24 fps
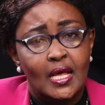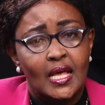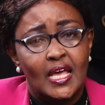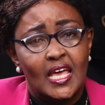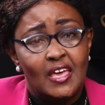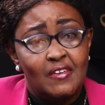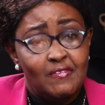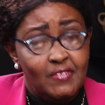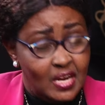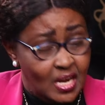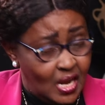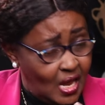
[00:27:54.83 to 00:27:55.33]

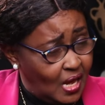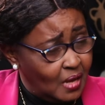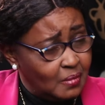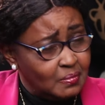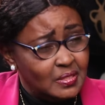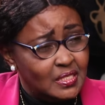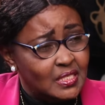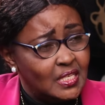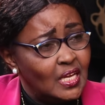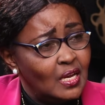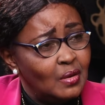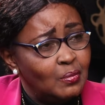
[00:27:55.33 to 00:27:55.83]
Even I'm
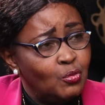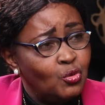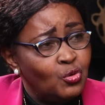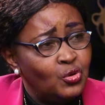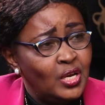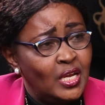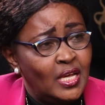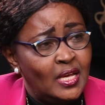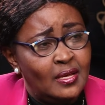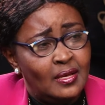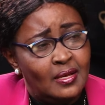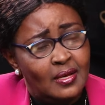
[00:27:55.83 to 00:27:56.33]
still
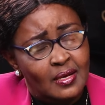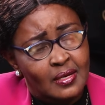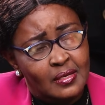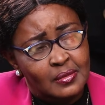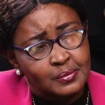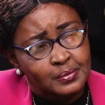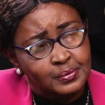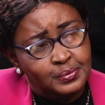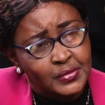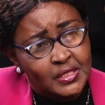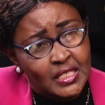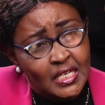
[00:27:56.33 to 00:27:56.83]
mourning
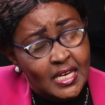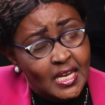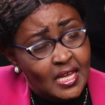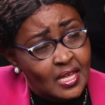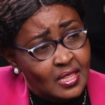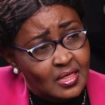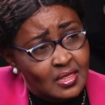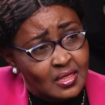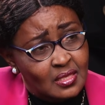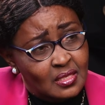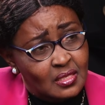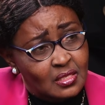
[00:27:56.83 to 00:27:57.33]
the
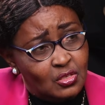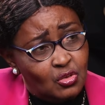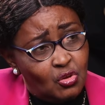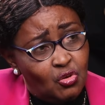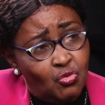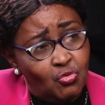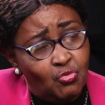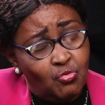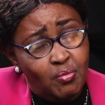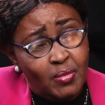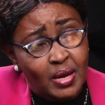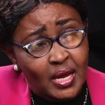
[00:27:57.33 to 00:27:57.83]
deaths
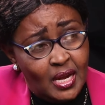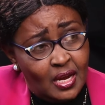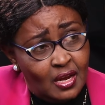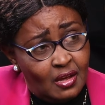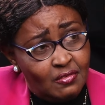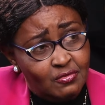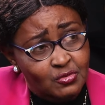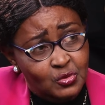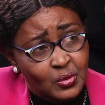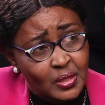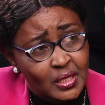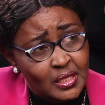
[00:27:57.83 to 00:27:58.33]
of my
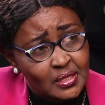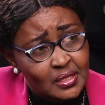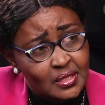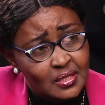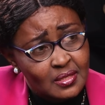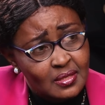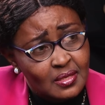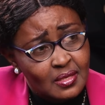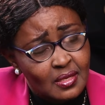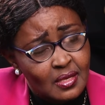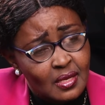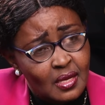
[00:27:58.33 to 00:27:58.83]
loved ones.
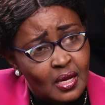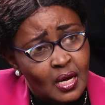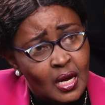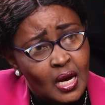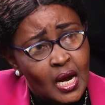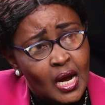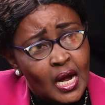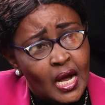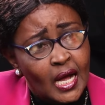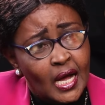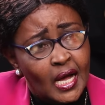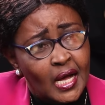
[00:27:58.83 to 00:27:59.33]

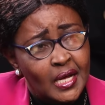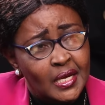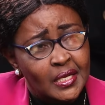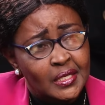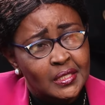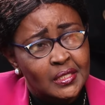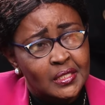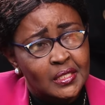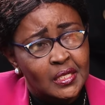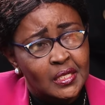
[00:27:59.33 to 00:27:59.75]
And